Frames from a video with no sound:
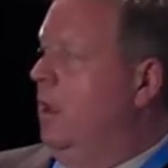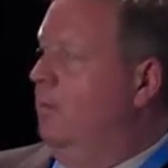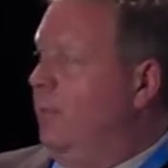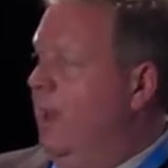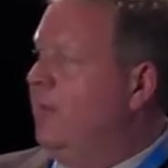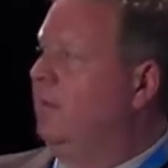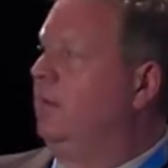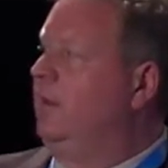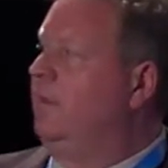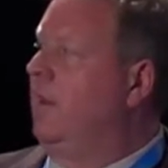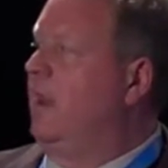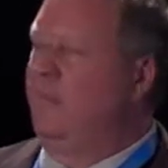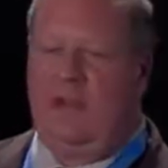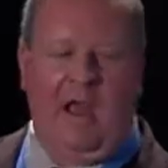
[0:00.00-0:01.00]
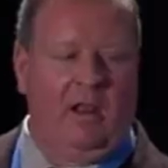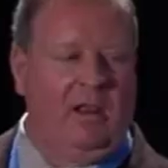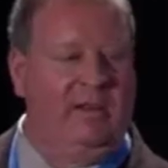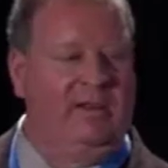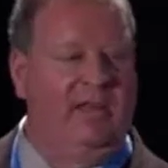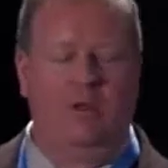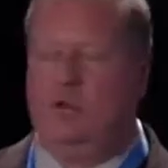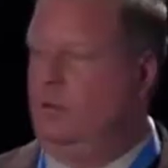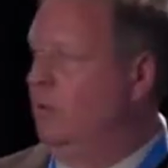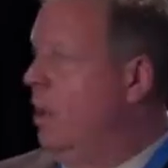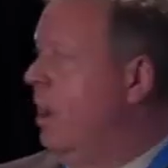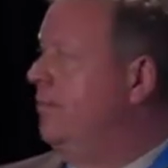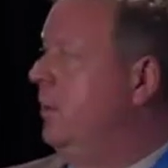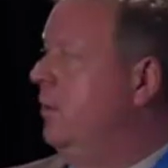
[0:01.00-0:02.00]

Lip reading: basically saying that LNT should not be